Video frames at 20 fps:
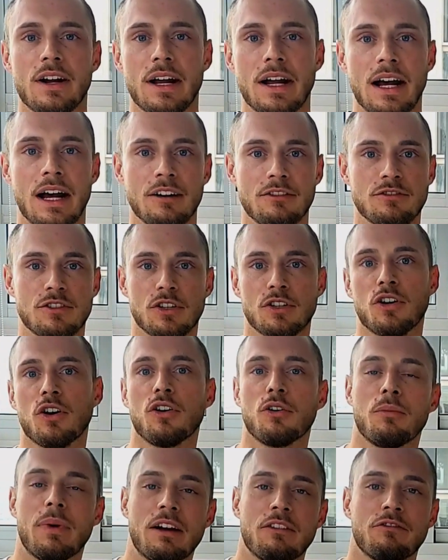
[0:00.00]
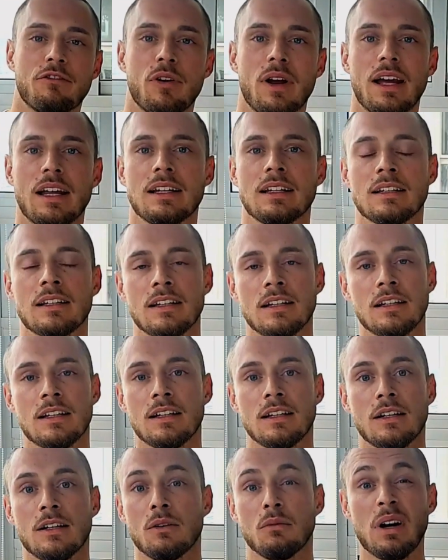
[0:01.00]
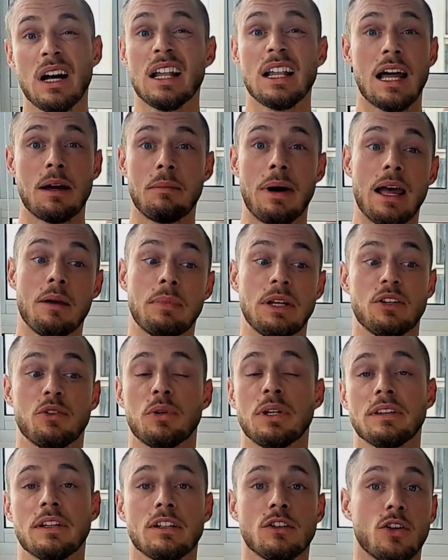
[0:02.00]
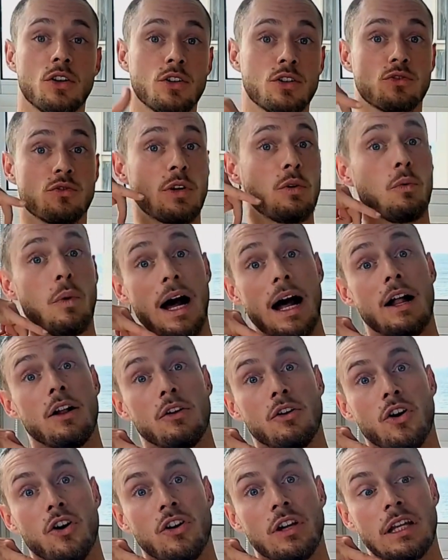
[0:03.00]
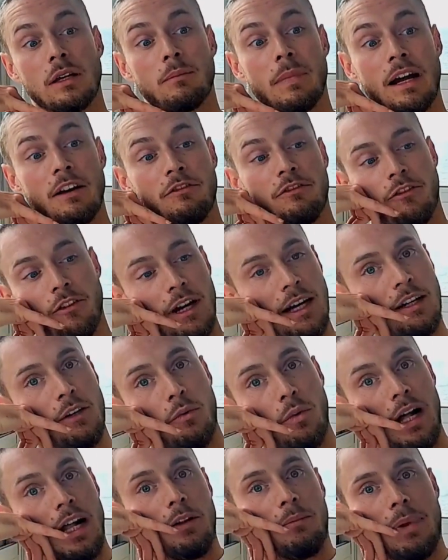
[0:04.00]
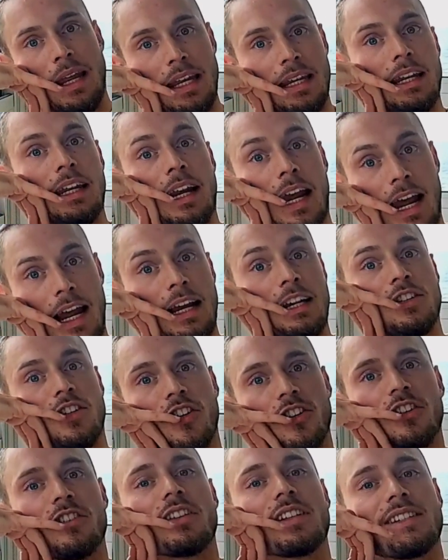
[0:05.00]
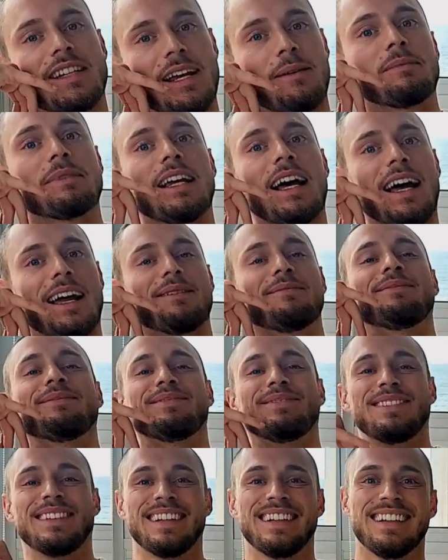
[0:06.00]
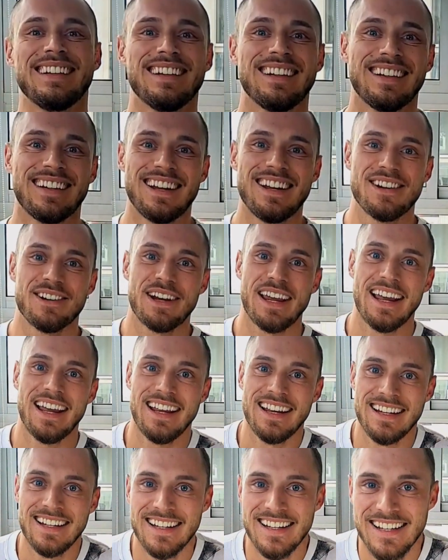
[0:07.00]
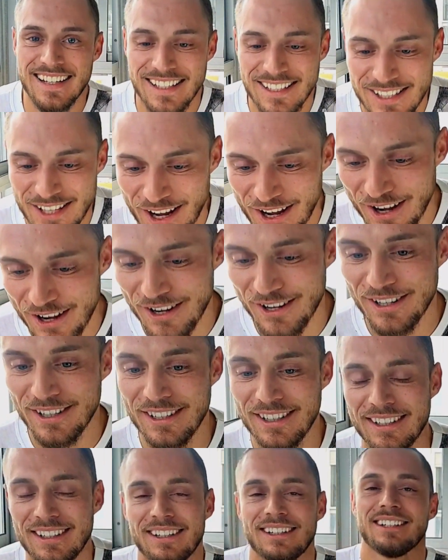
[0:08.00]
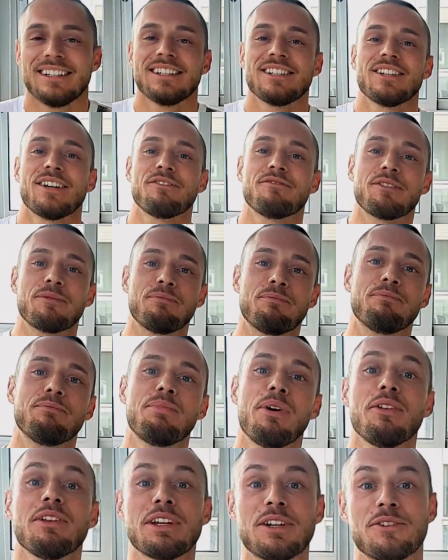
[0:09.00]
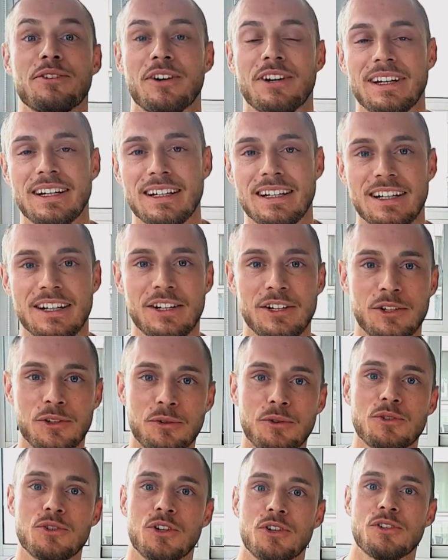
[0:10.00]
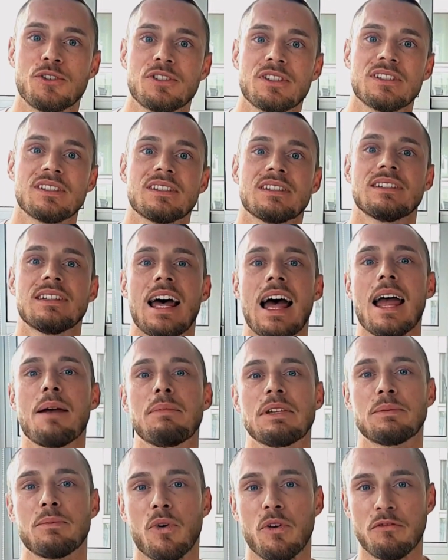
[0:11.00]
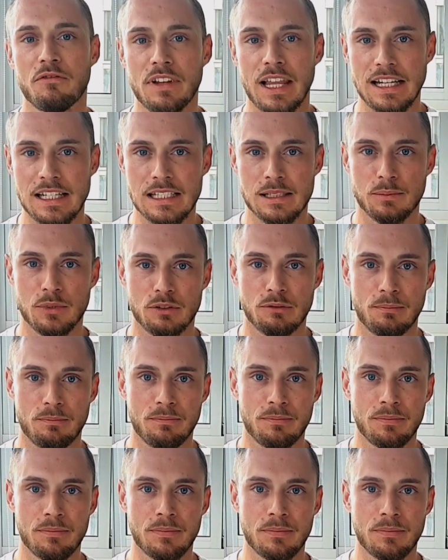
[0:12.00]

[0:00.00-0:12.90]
I have to call my friend. Well, I might be doing the laundry while calling my friend, while making eggs all at the same time. Okay, so for polychronic cultures, time is more flexible.